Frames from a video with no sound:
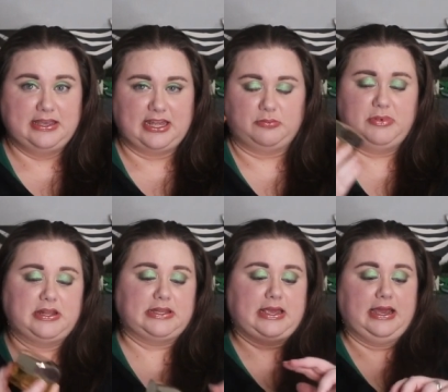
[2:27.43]
And
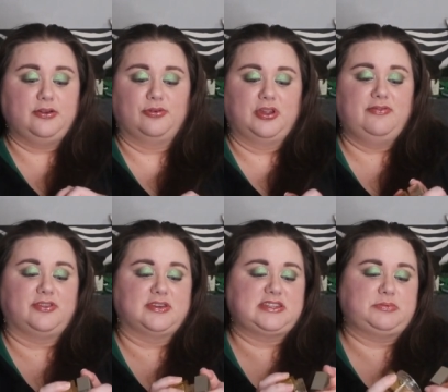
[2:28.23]
admittedly, I don't love
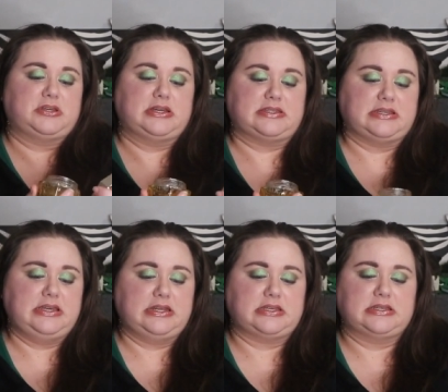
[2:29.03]
this because
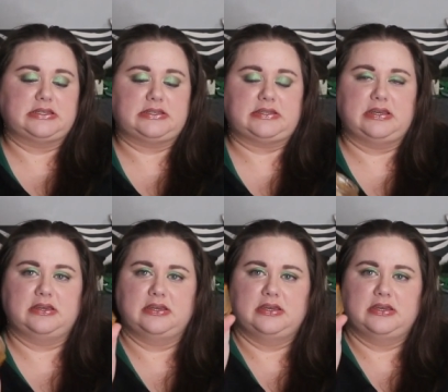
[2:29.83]
it is